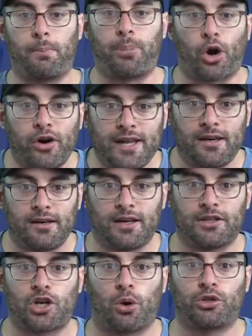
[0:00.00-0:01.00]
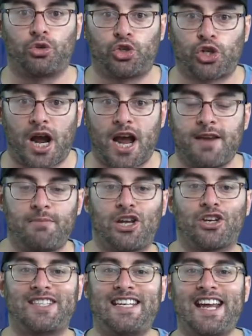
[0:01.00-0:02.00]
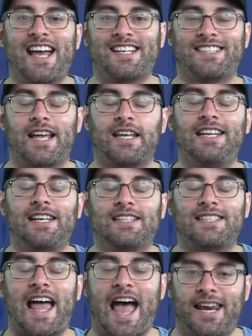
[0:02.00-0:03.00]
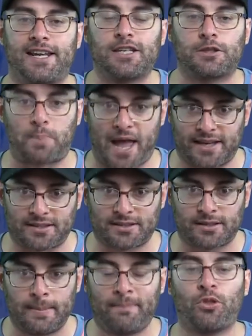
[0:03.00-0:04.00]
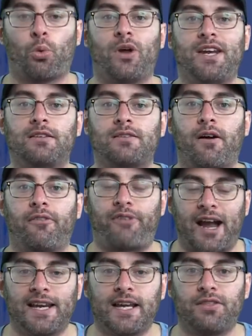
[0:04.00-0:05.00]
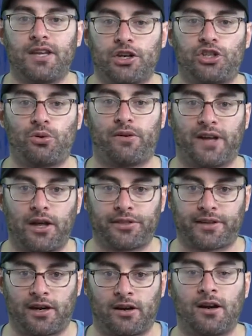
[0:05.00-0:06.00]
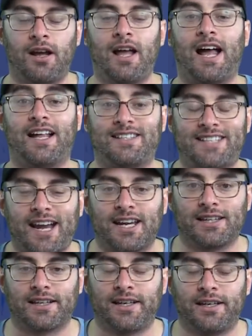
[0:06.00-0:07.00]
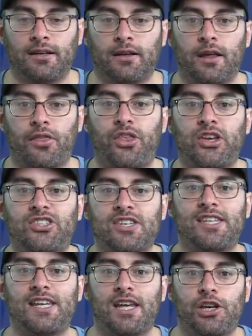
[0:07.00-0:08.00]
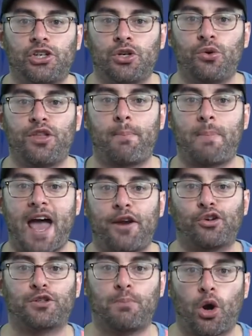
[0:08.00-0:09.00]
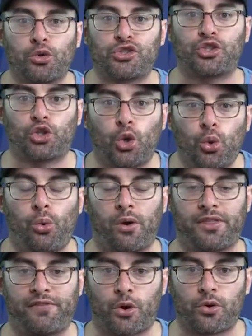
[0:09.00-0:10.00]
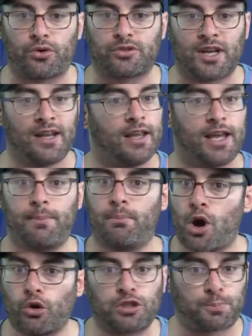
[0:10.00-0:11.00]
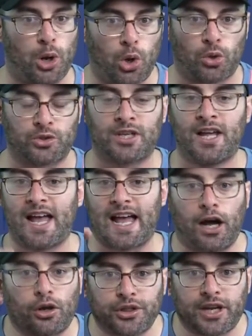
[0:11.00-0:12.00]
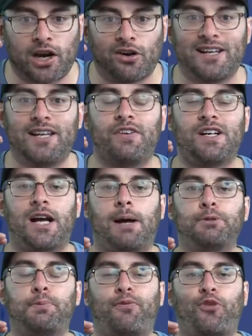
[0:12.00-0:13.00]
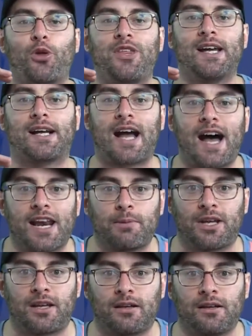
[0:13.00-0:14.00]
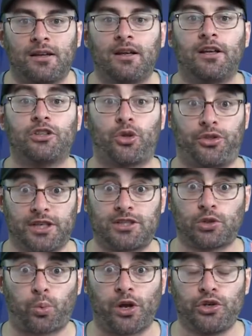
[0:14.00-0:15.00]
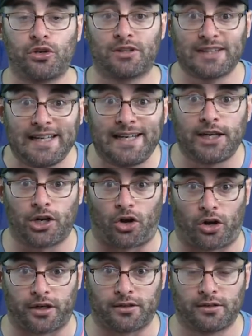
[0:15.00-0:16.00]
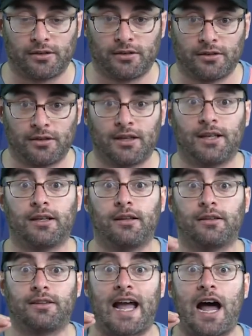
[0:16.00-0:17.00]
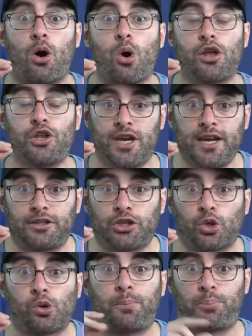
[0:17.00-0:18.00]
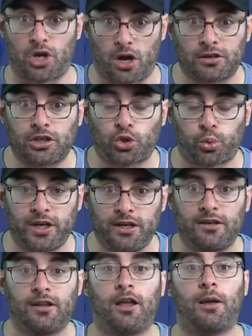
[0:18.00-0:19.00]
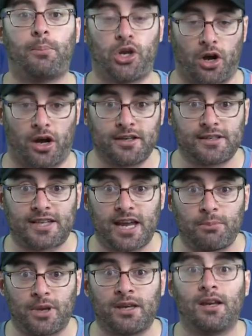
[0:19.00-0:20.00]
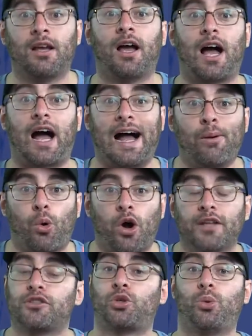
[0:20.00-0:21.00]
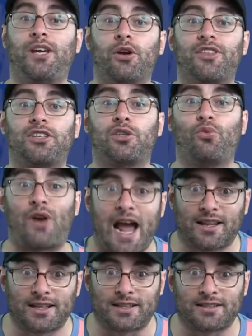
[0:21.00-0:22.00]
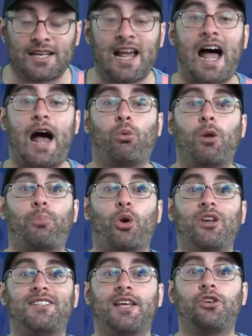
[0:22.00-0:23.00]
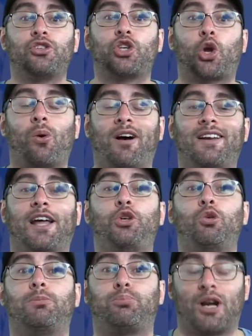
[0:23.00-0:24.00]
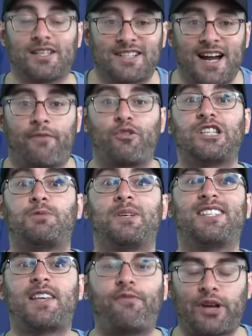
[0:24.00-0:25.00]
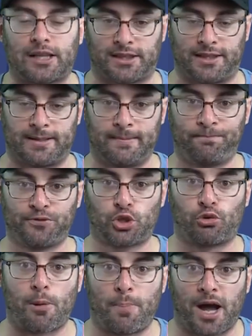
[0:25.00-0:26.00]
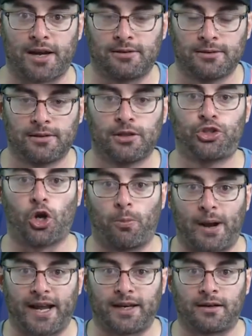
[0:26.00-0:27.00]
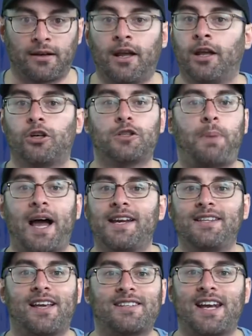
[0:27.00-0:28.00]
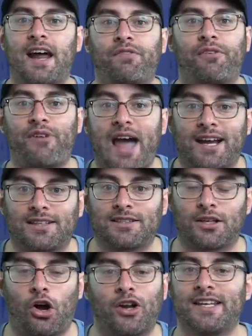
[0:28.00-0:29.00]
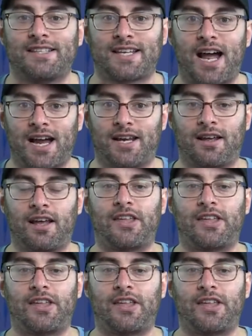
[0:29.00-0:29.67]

Bernie is going to shine because he is at his best when he's fighting the issue of healthcare. And secondly, this is the issue that matters most to the voters. In most polls, healthcare even comes before the economy. So this is what you're leading on. Now, you need to do it beyond a tweet, beyond a statement. I want to hear this in rallies. I want Bernie Sanders to go out and do a press conference specifically to rebut Joe Biden, because Biden doesn't have the facts on his side.